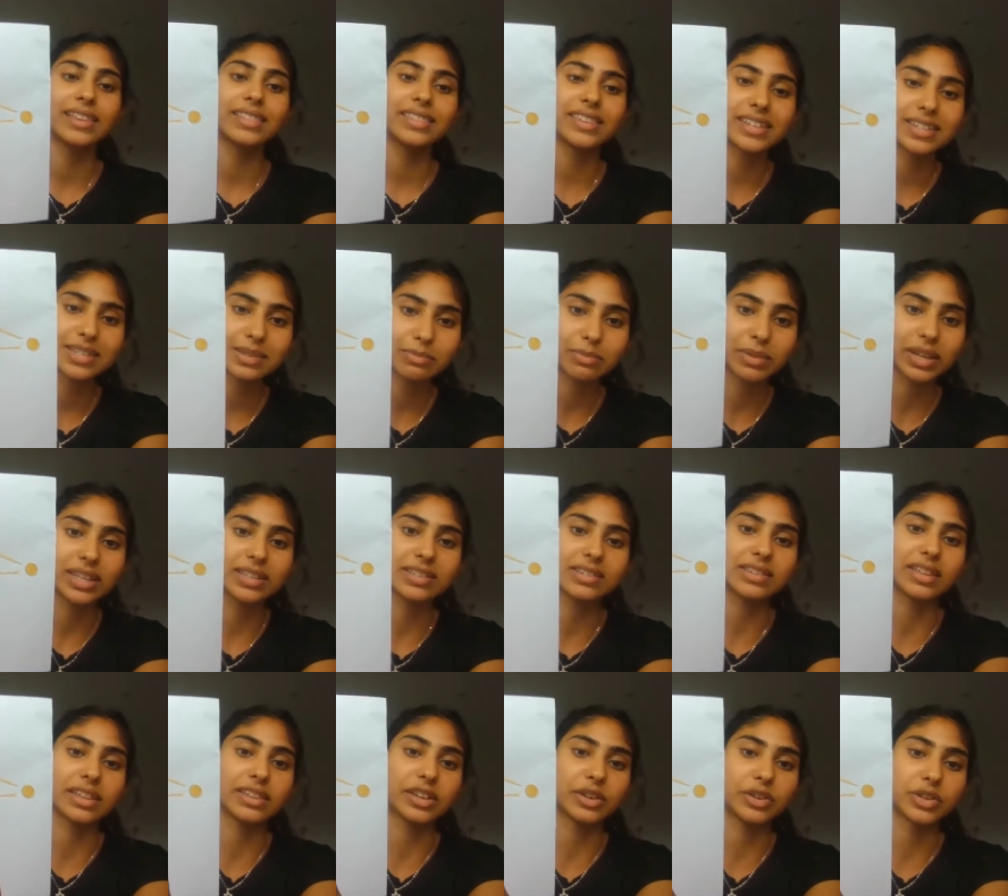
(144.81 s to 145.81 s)
This
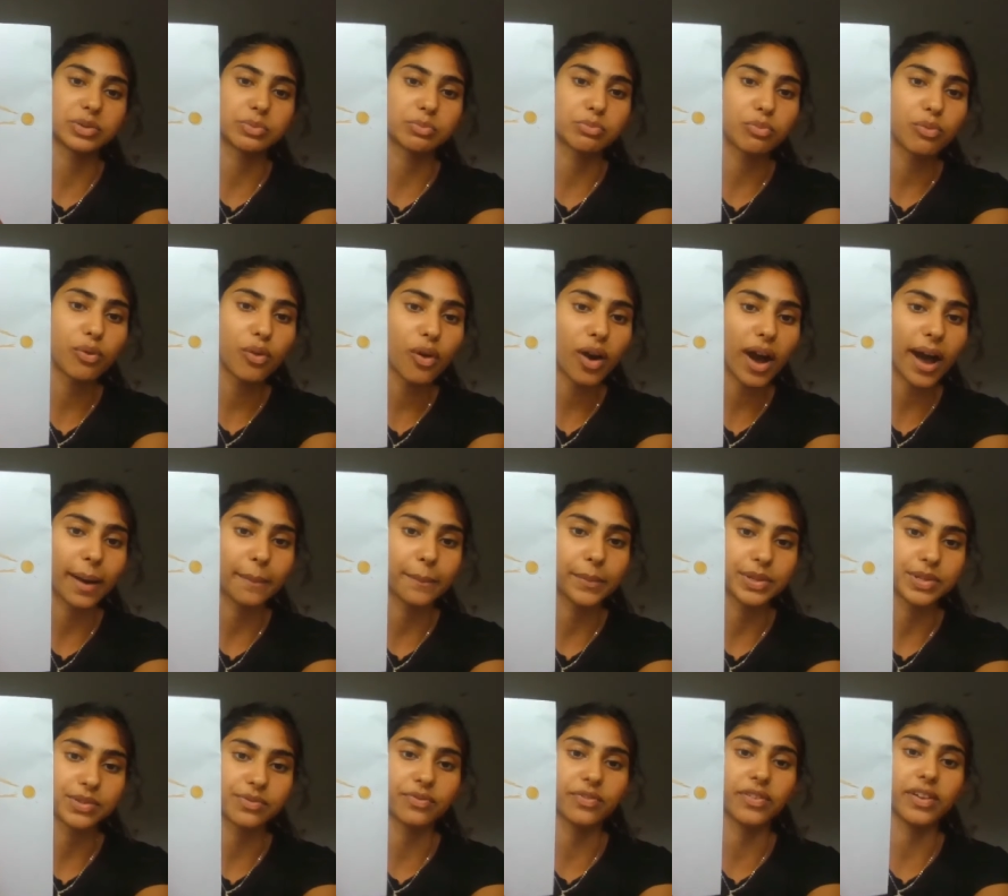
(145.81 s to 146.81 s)
means that there is more
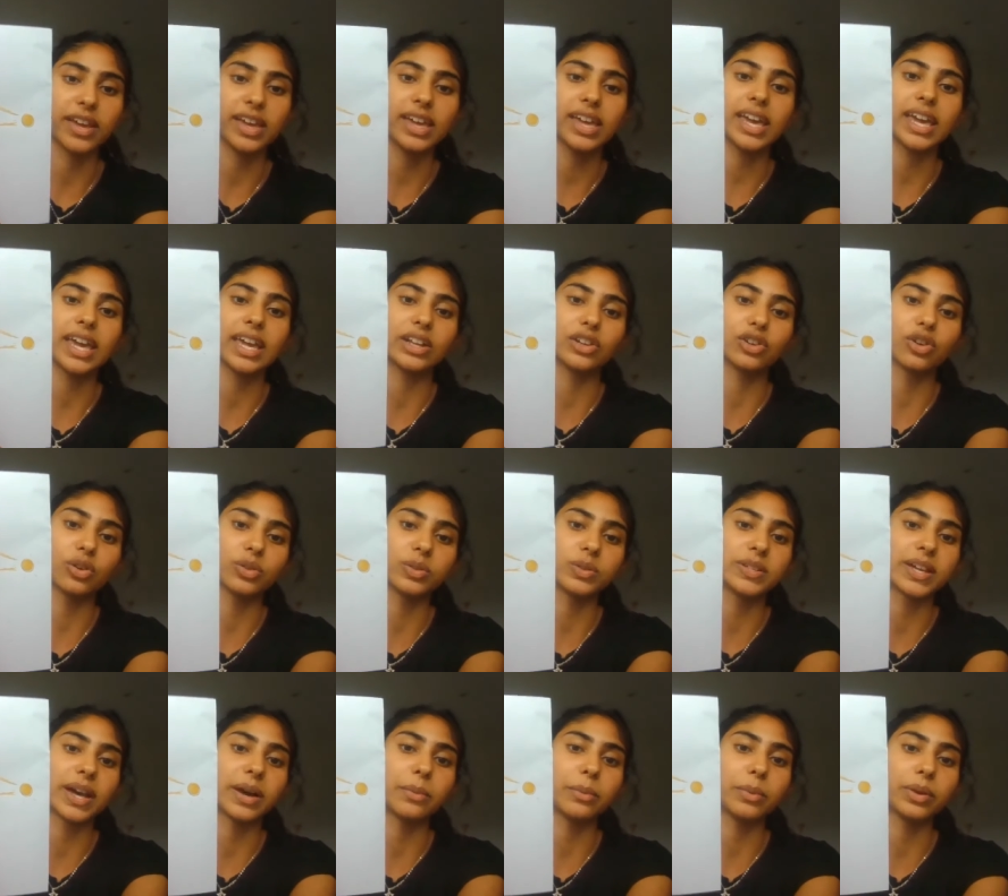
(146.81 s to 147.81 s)
atmosphere in
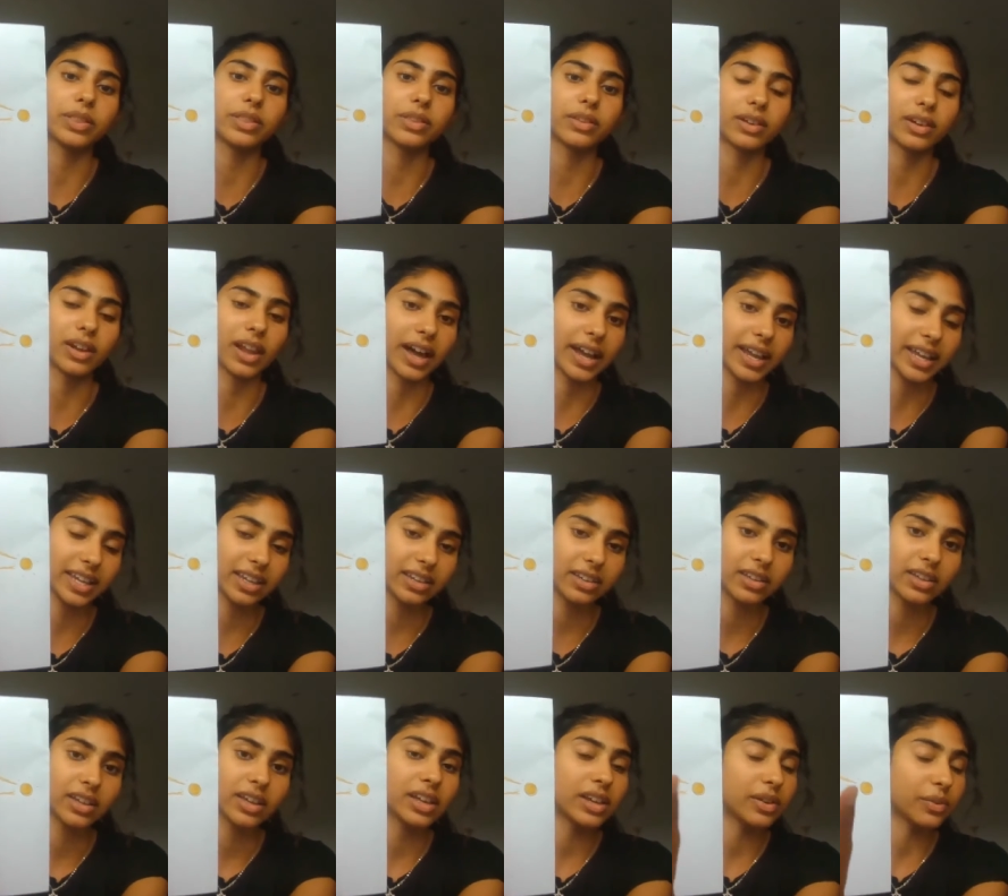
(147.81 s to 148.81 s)
contact with the light
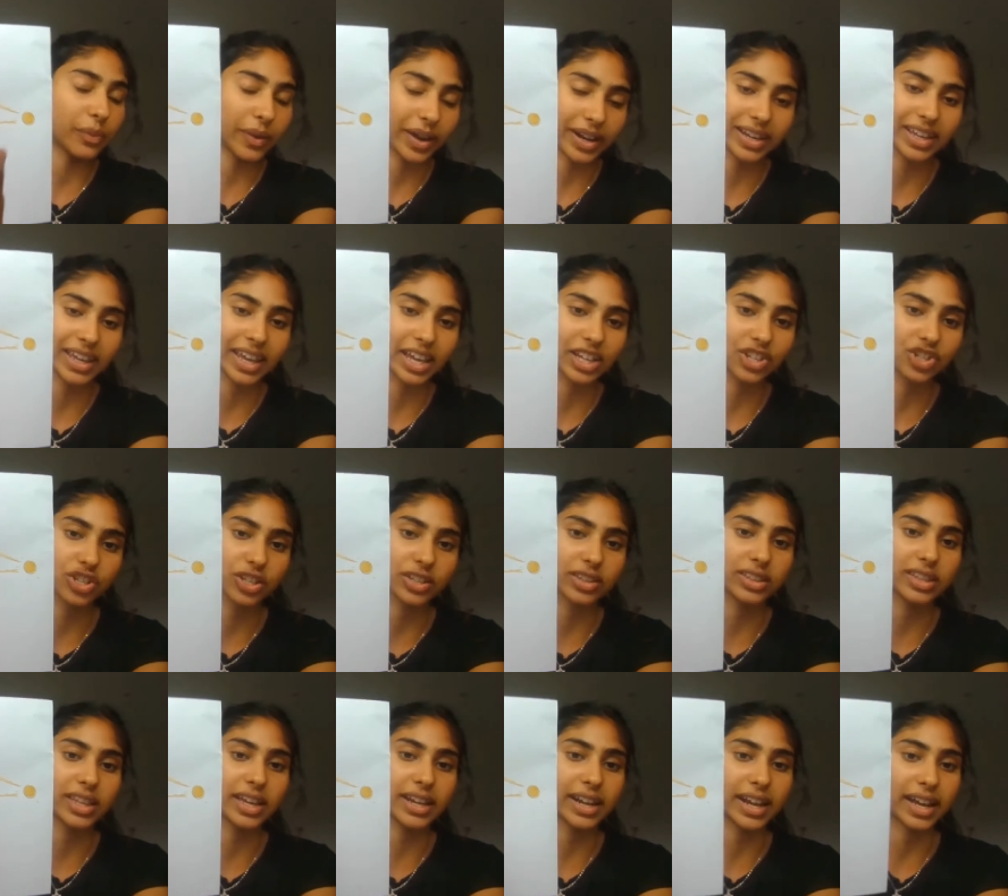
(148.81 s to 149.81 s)

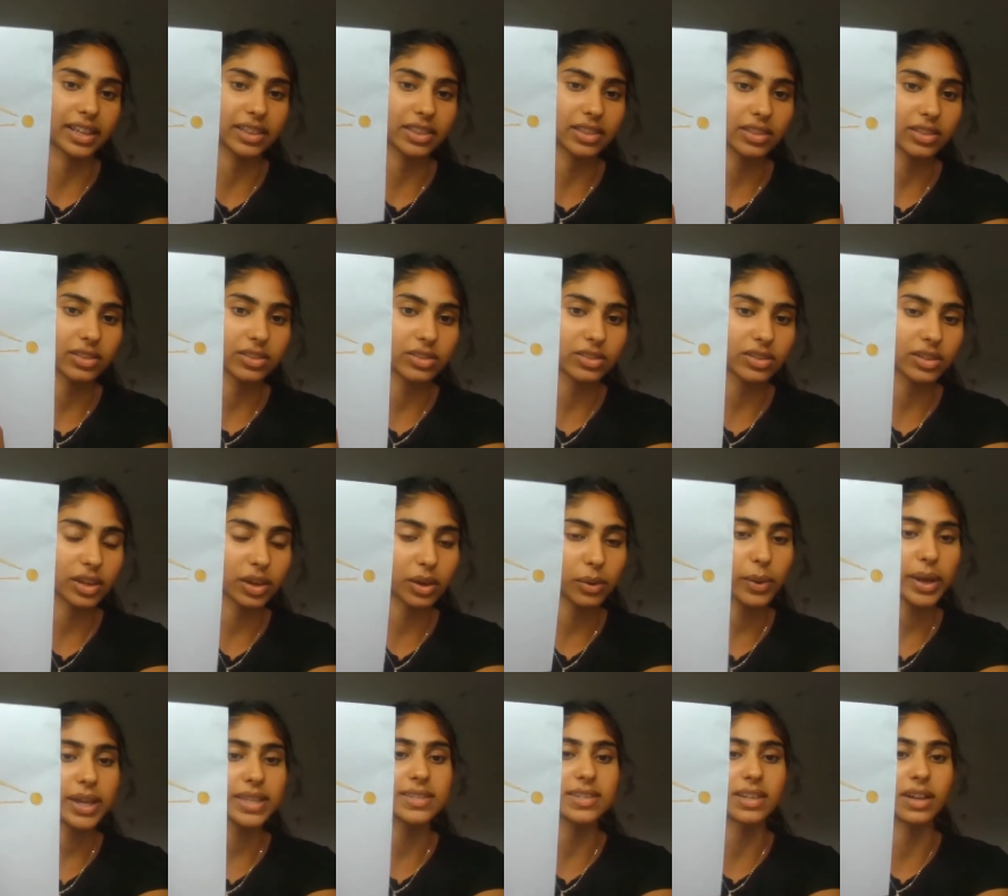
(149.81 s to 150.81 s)
radiation than at the
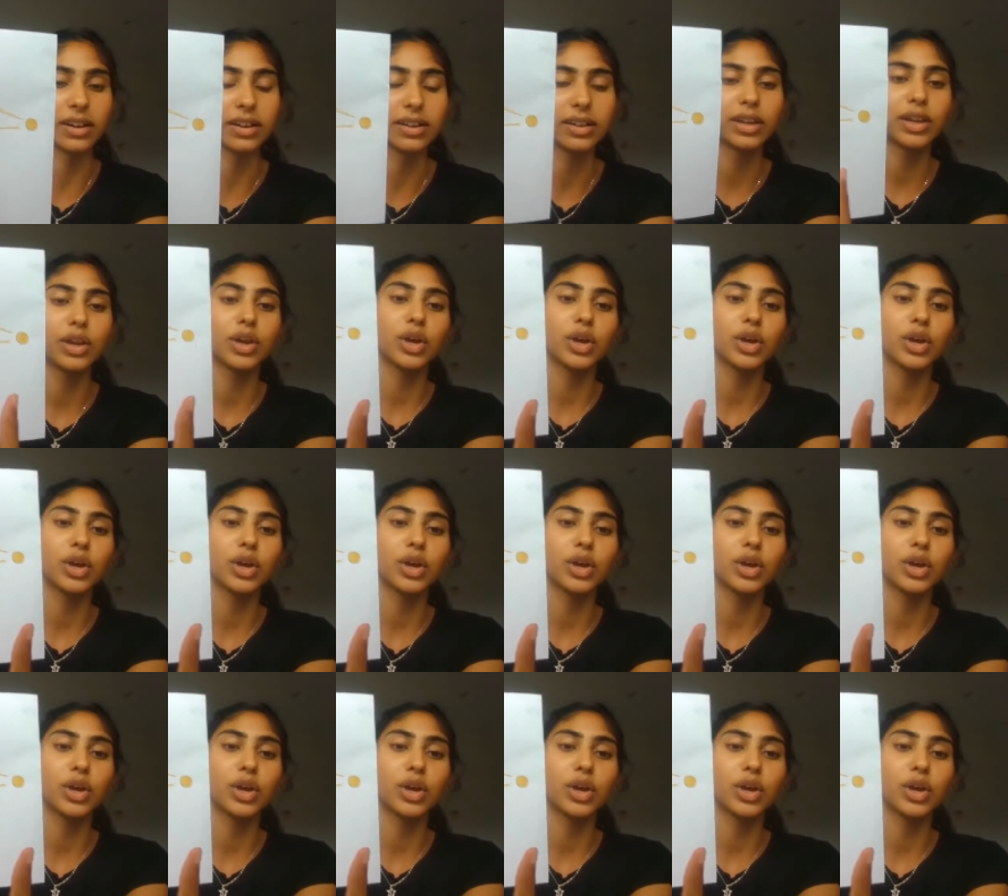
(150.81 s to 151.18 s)
equator.